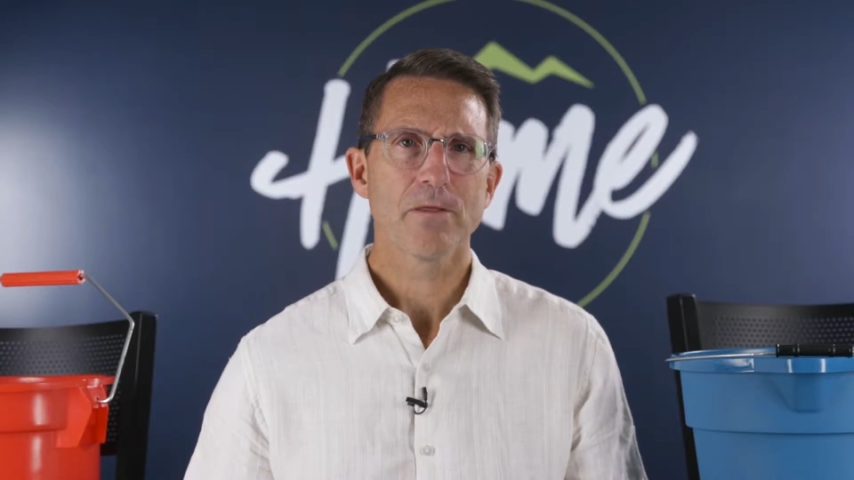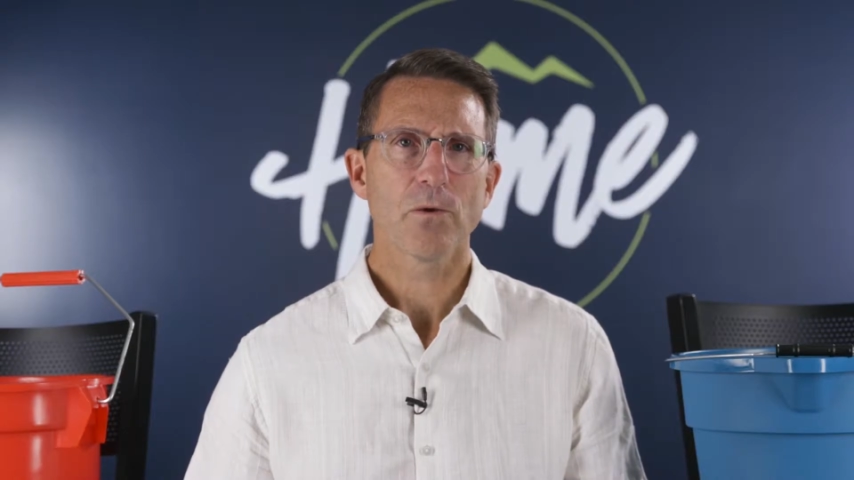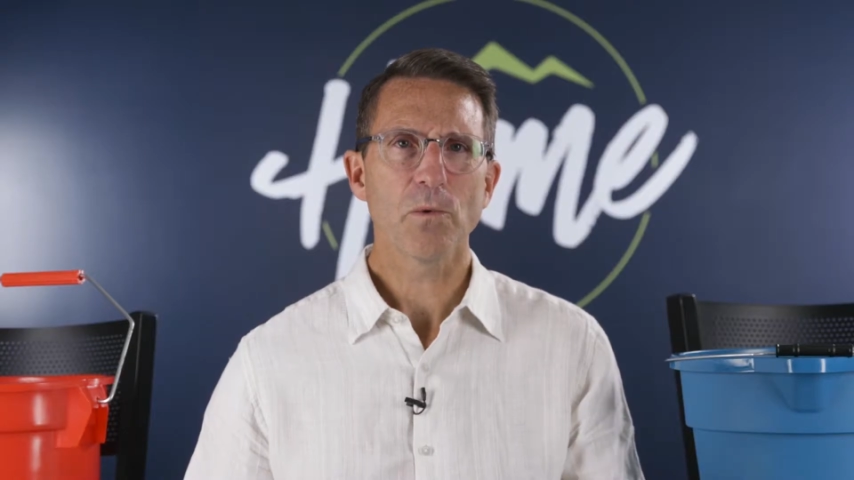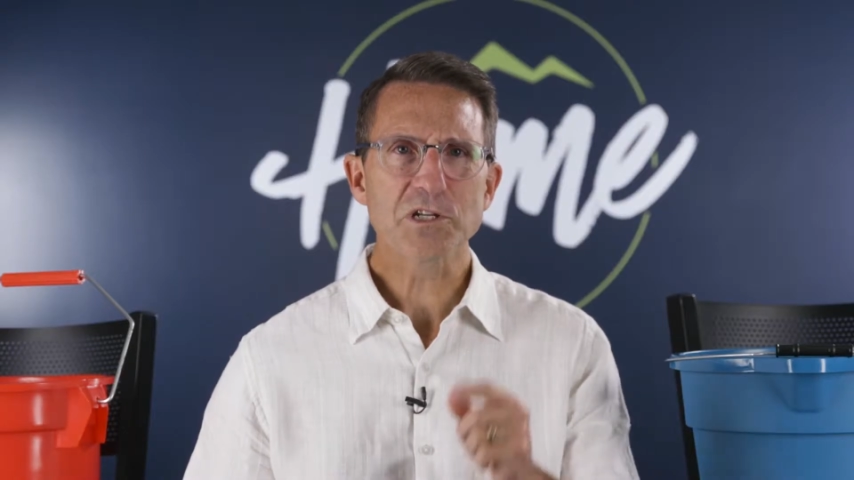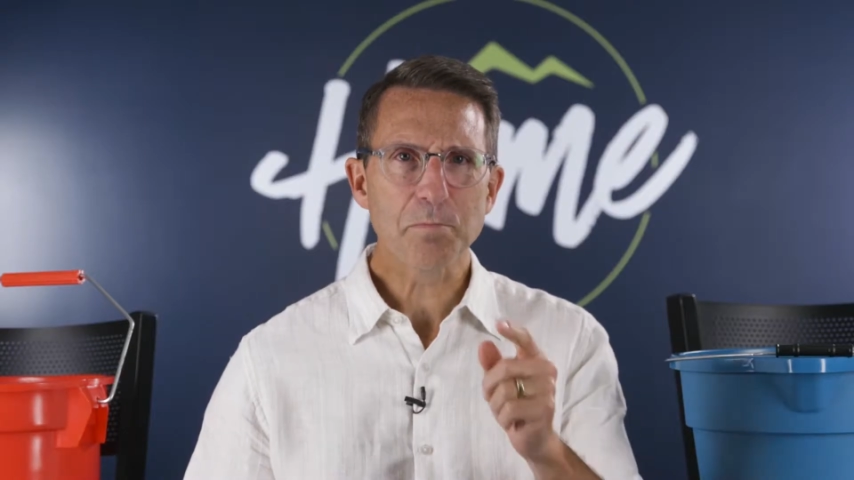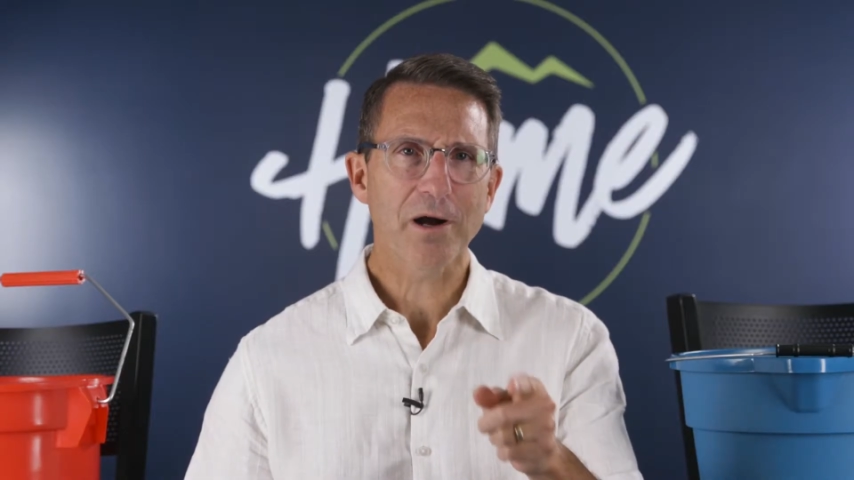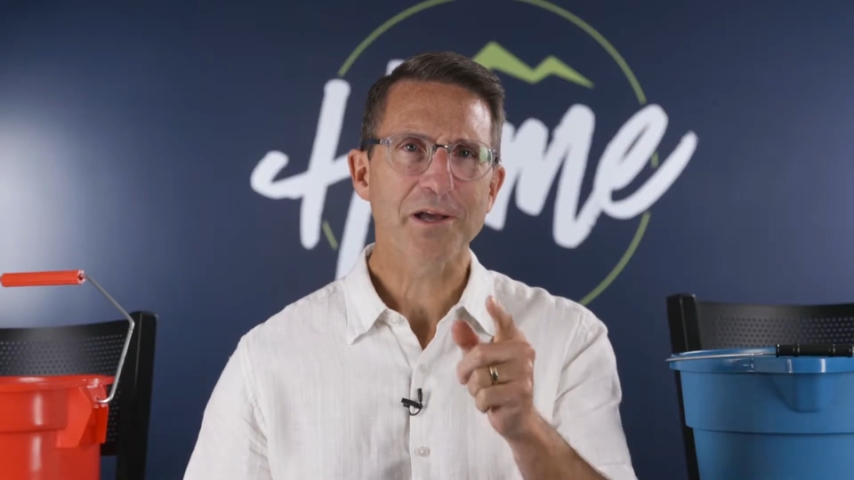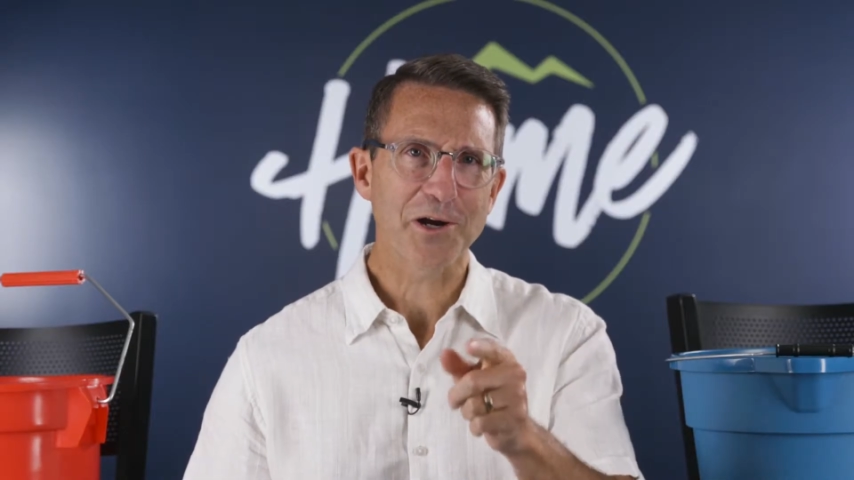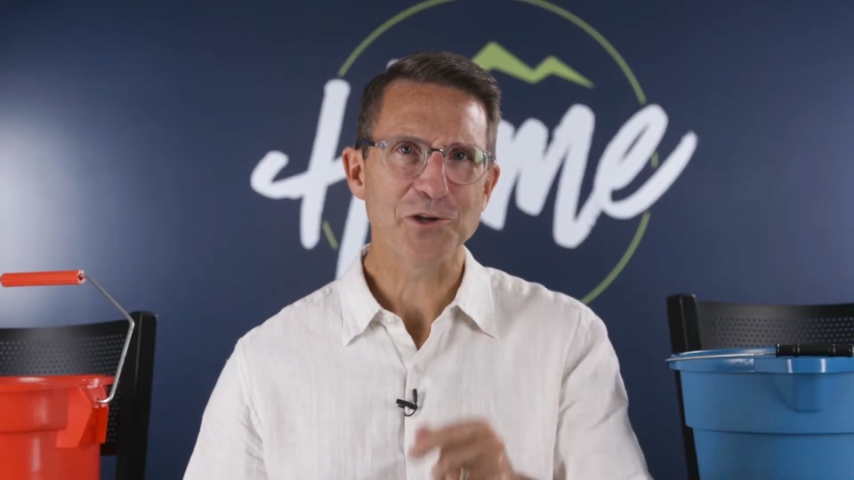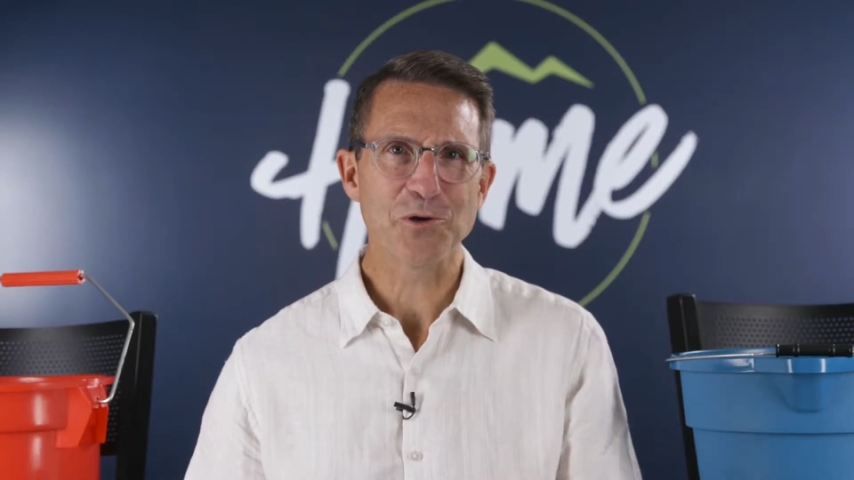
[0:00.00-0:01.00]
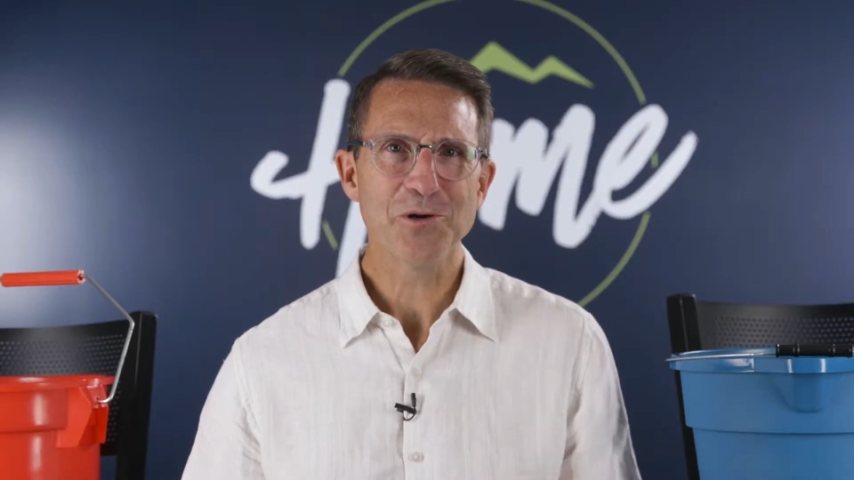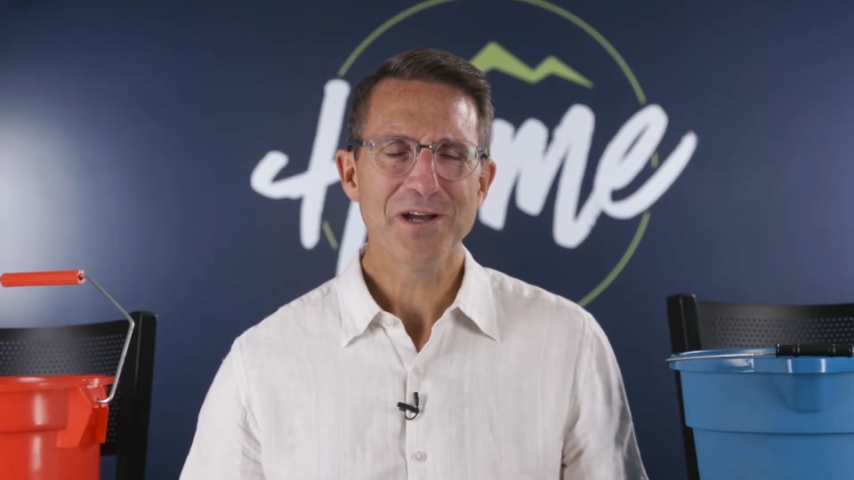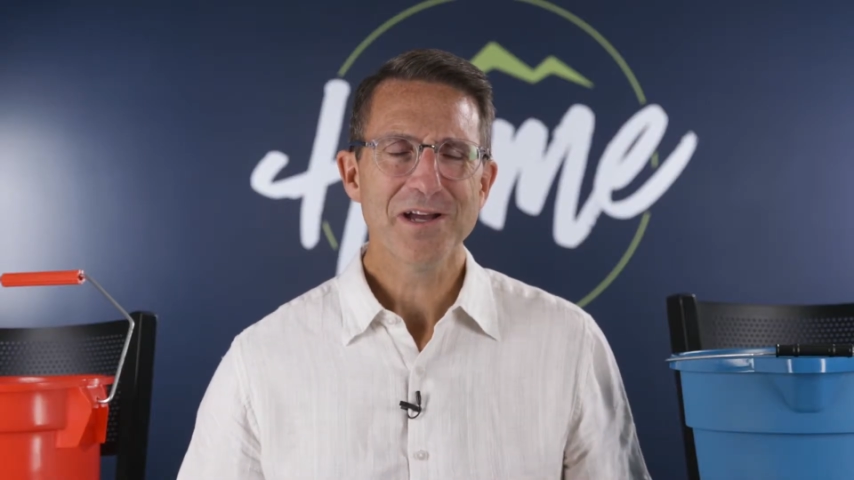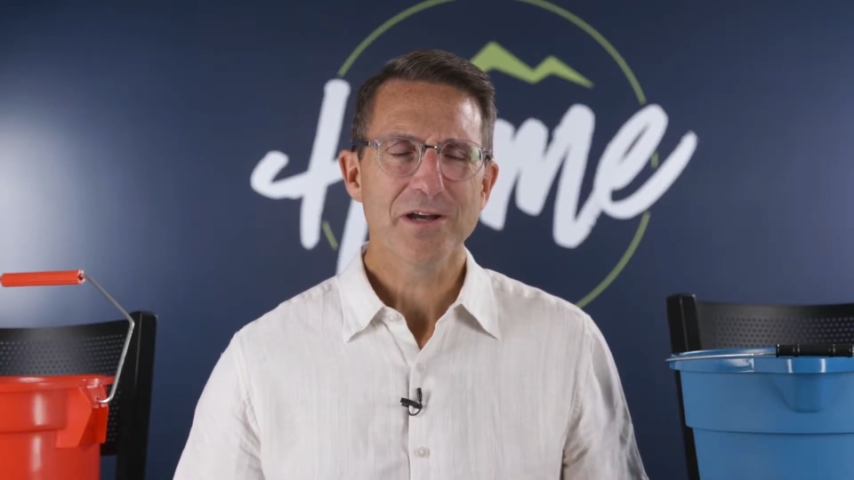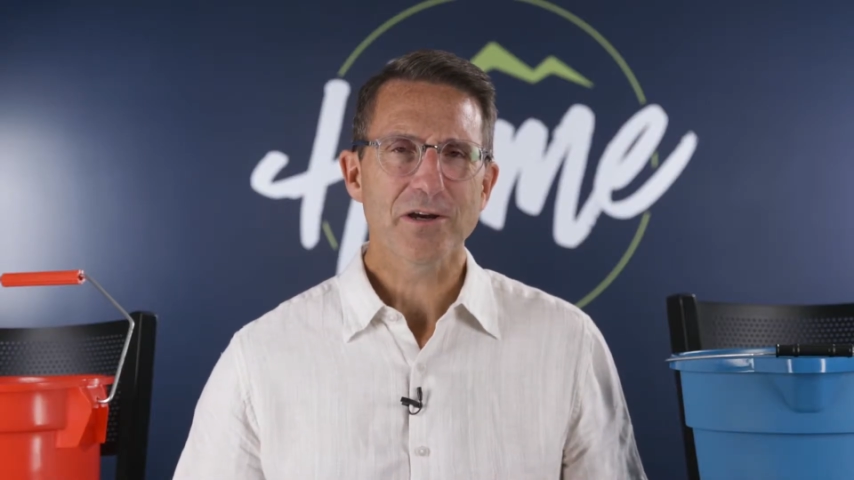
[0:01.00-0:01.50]
which bucket are you
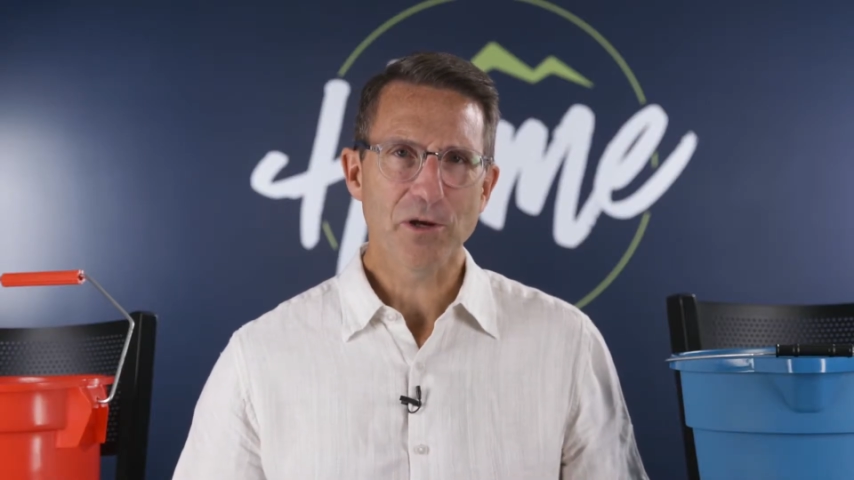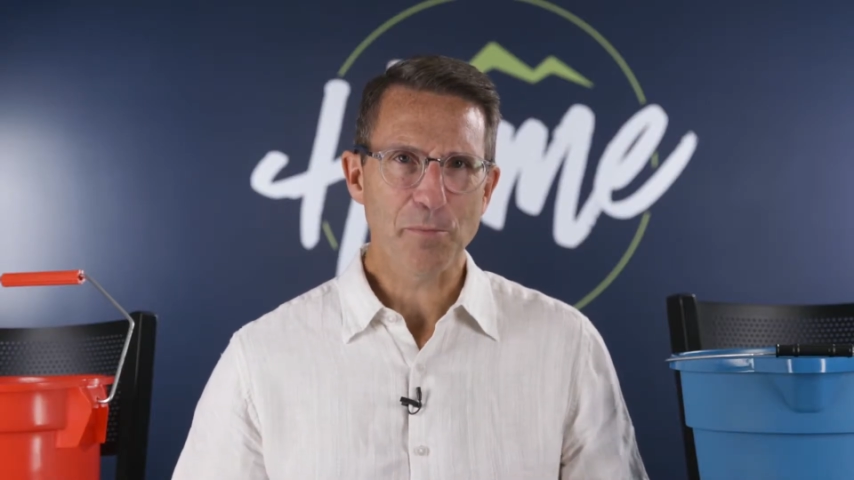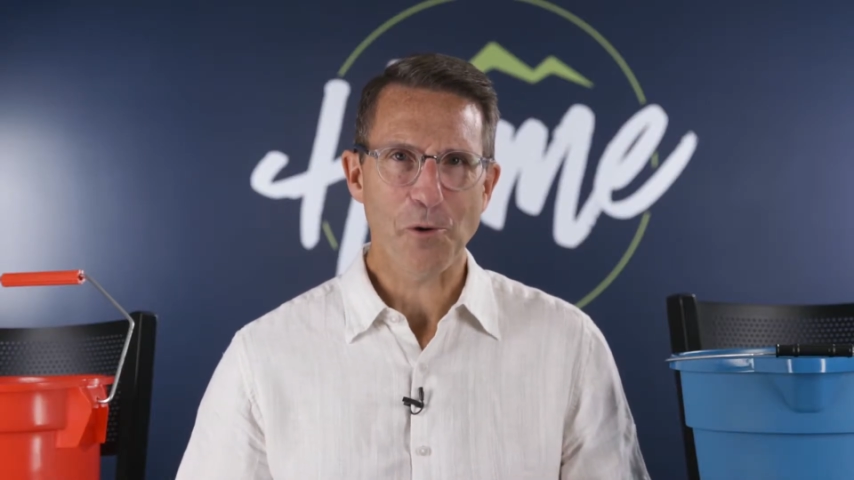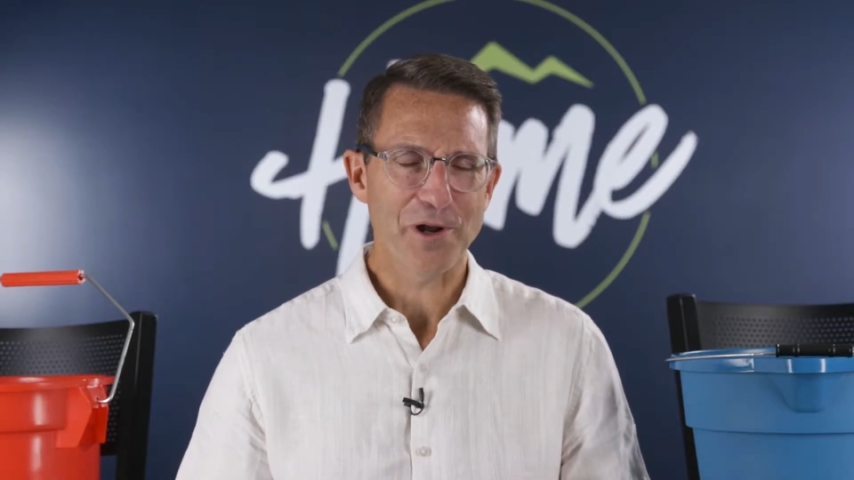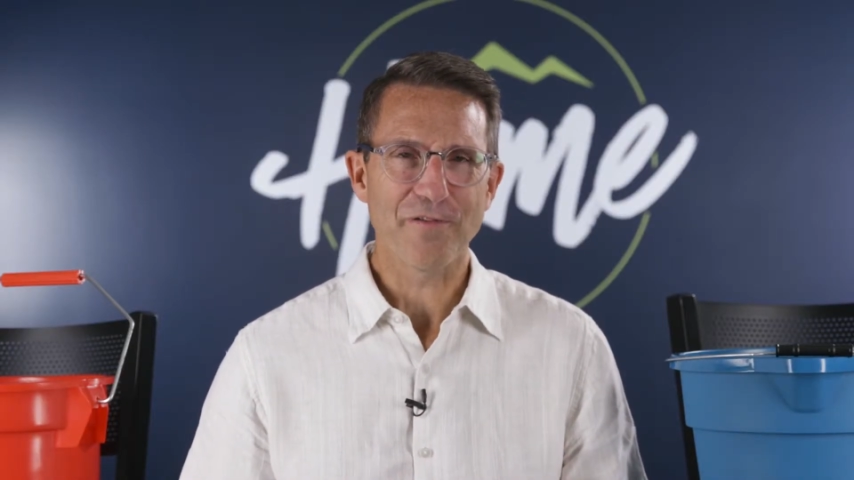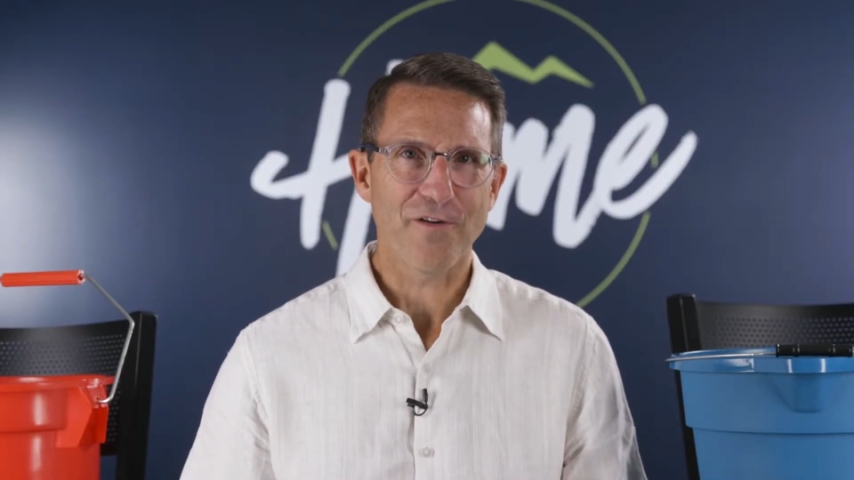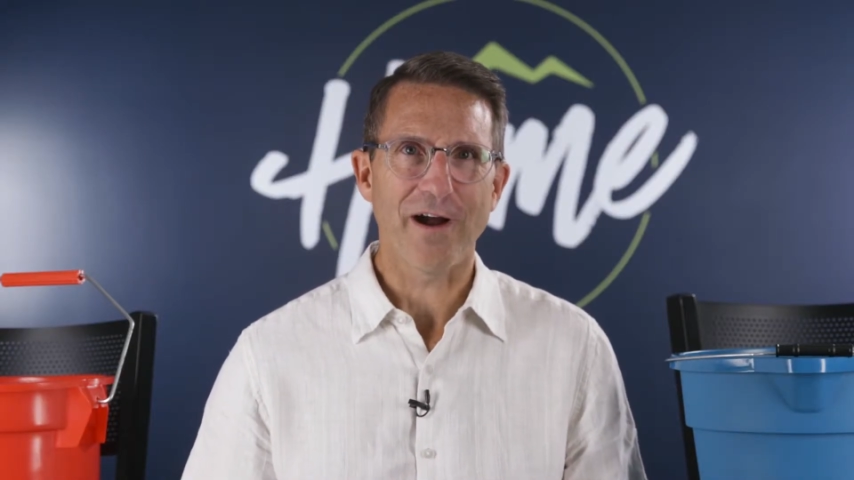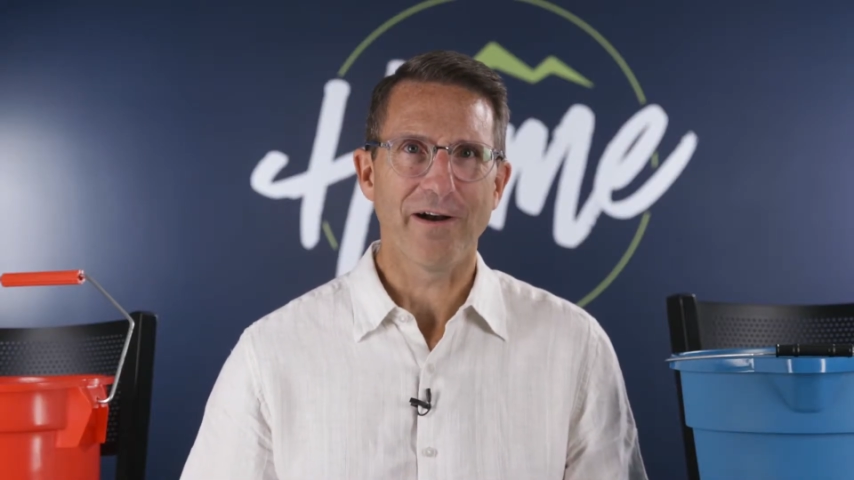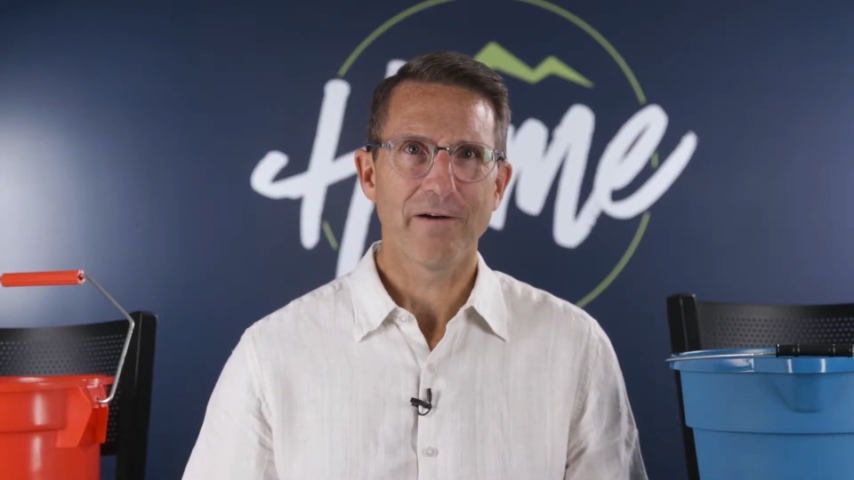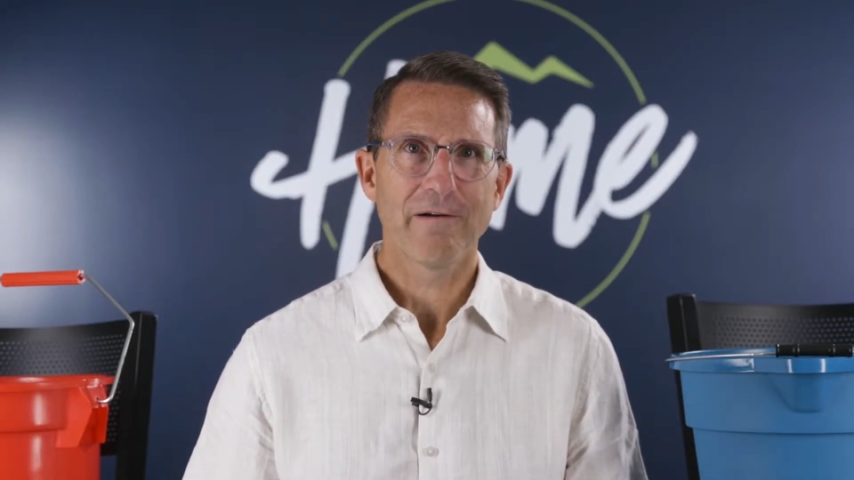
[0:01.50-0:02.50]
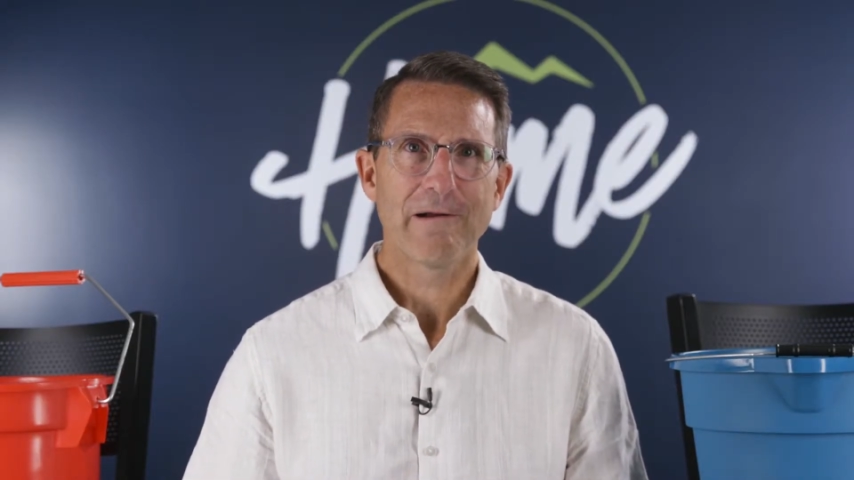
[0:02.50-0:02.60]
going to pour on the fire?